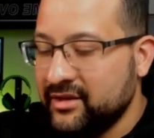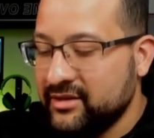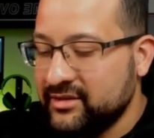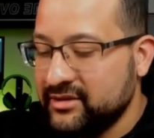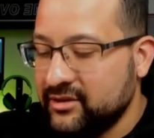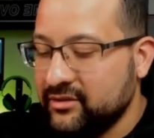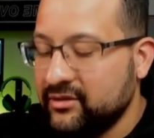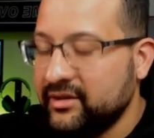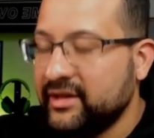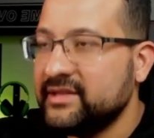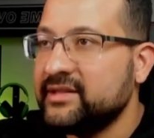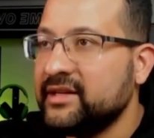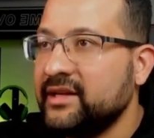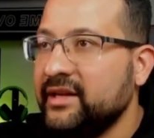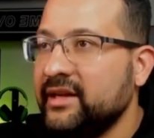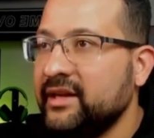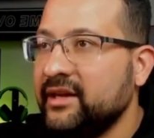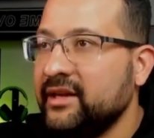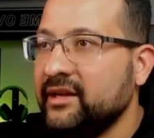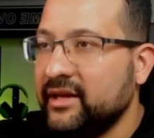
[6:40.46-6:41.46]
So let's
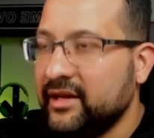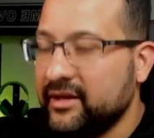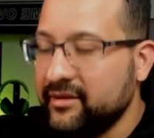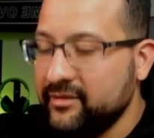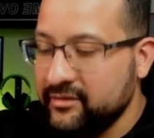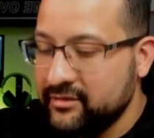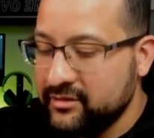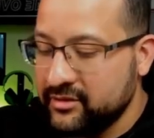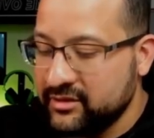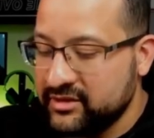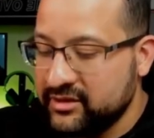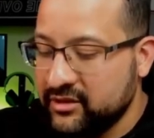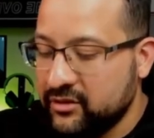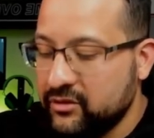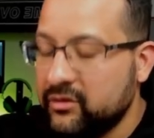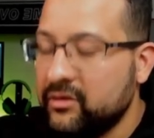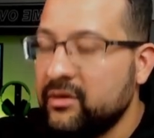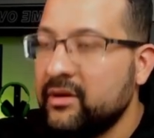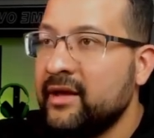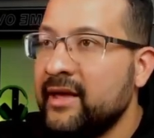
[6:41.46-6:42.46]
clean again.
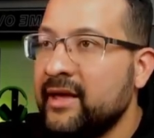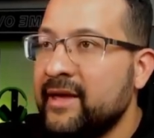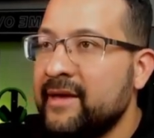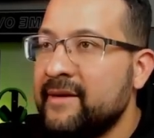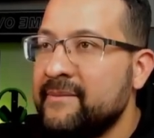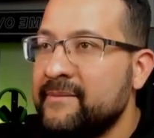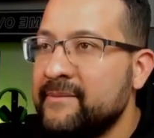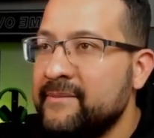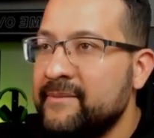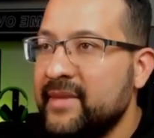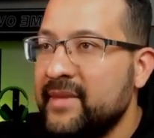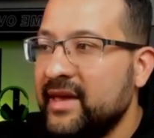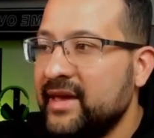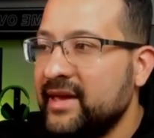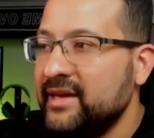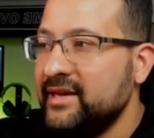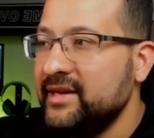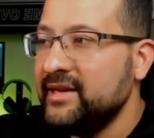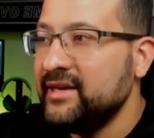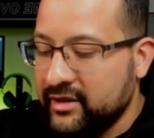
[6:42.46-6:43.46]
So
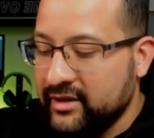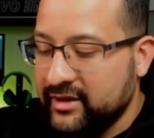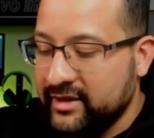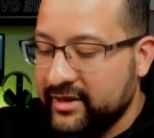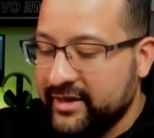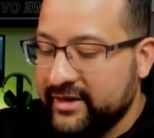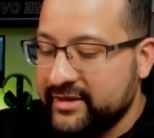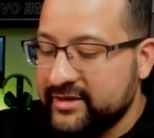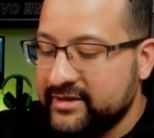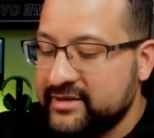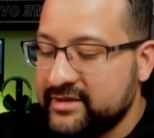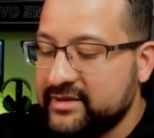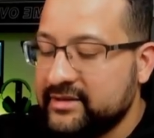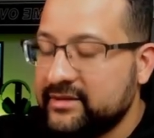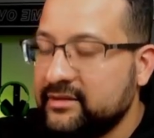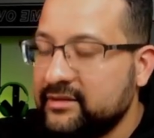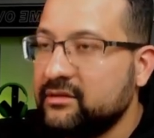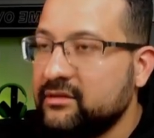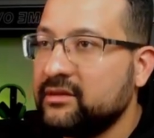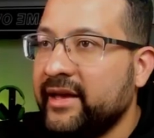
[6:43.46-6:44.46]
make, let's
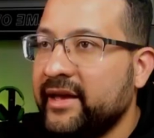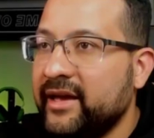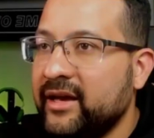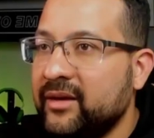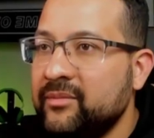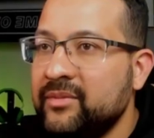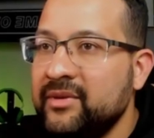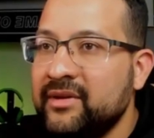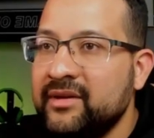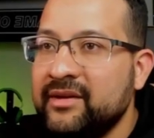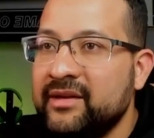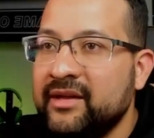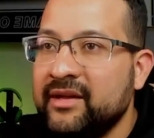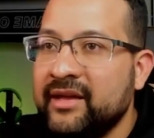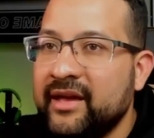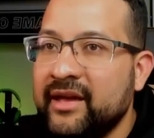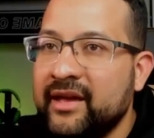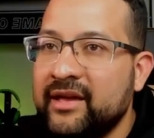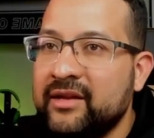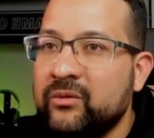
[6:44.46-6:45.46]
tab.
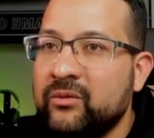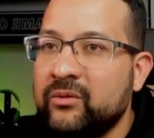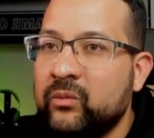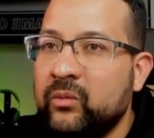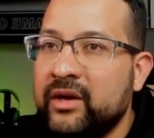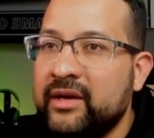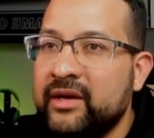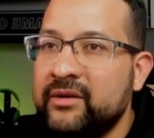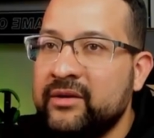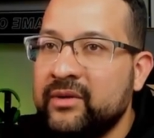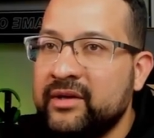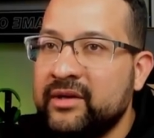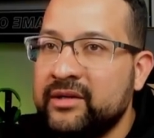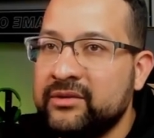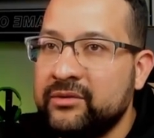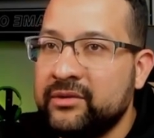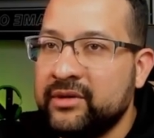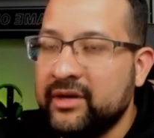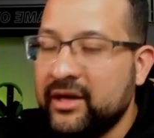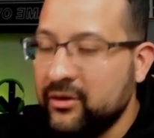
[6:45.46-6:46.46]
And what you want to
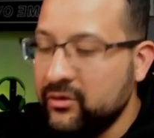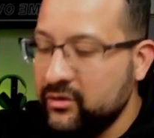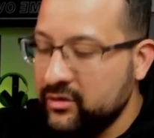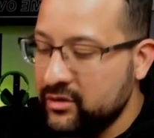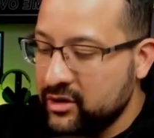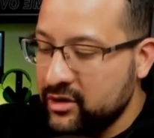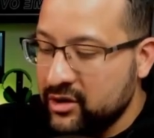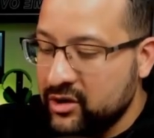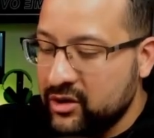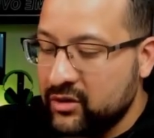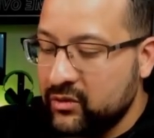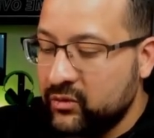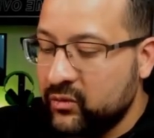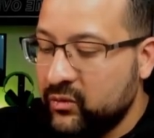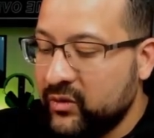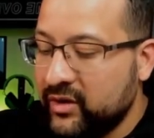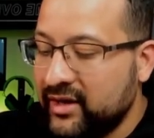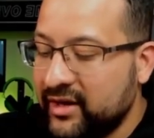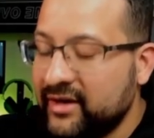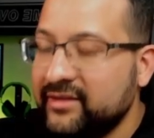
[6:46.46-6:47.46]
do now?
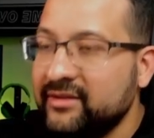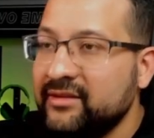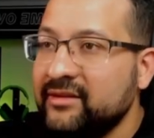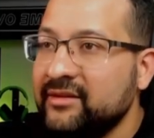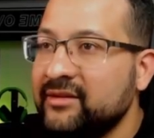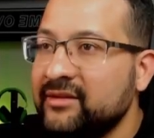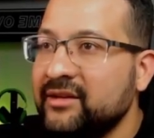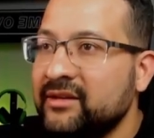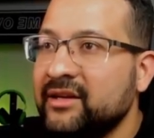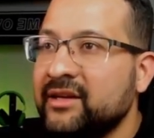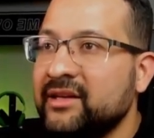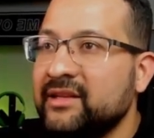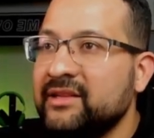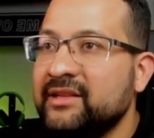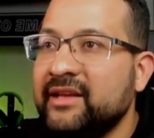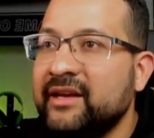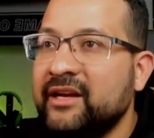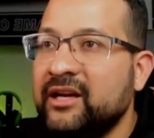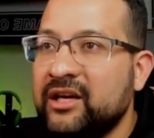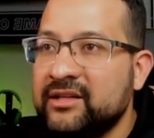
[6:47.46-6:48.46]
Run
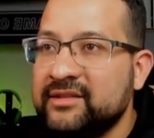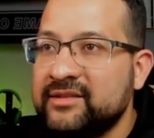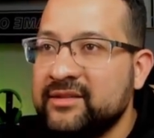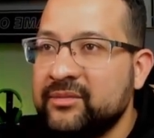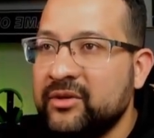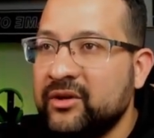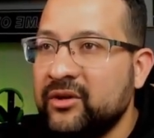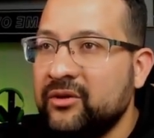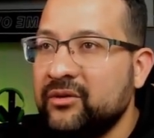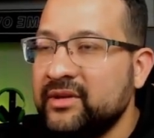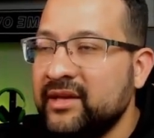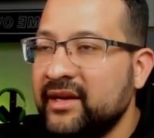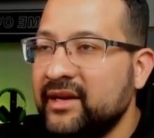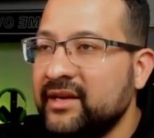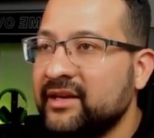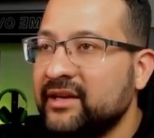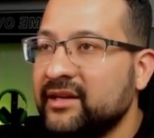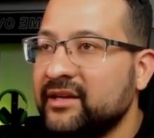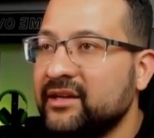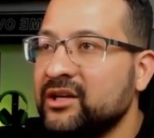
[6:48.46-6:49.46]
the customer
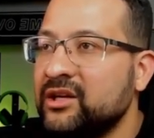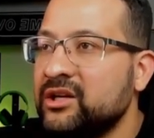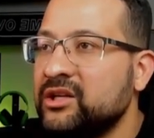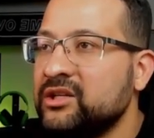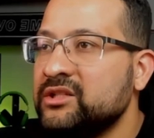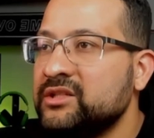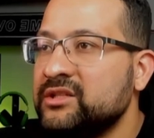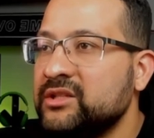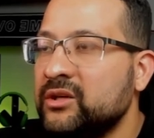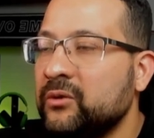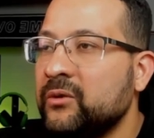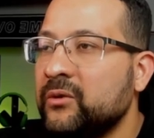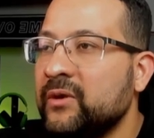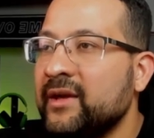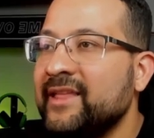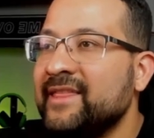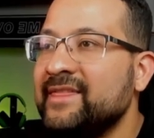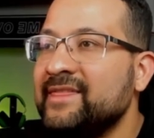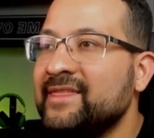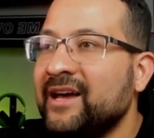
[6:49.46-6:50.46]
container. So
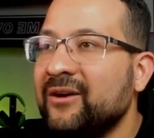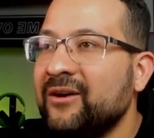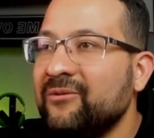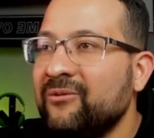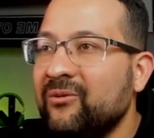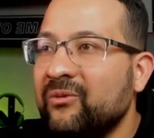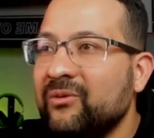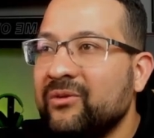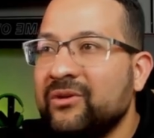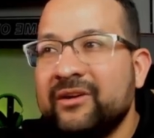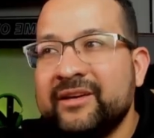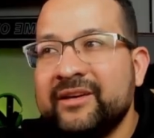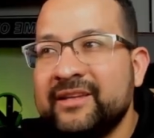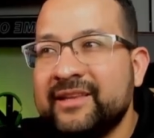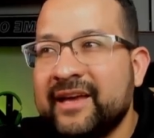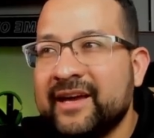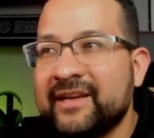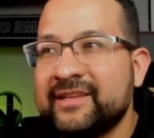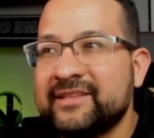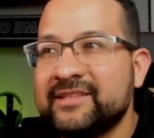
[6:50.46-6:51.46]
now look at
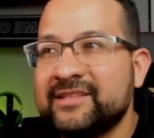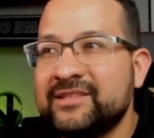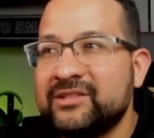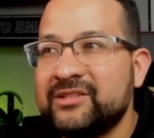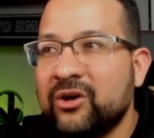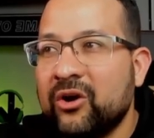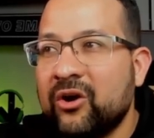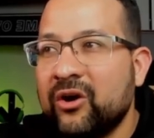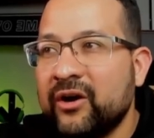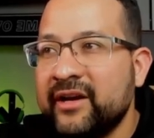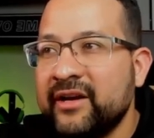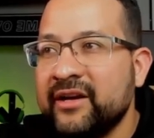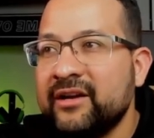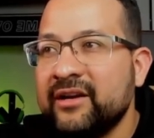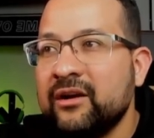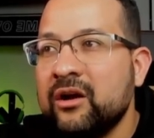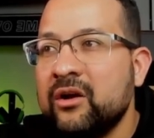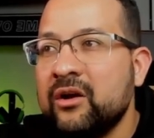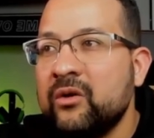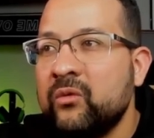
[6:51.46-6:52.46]
that.
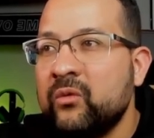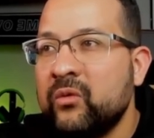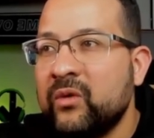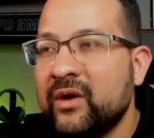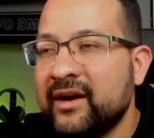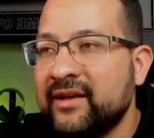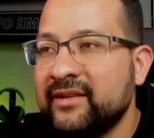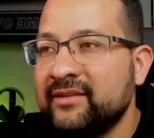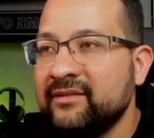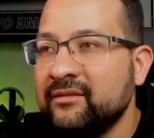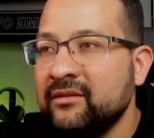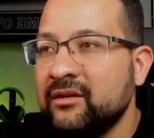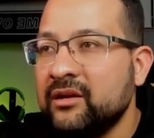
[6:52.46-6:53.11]
Docker run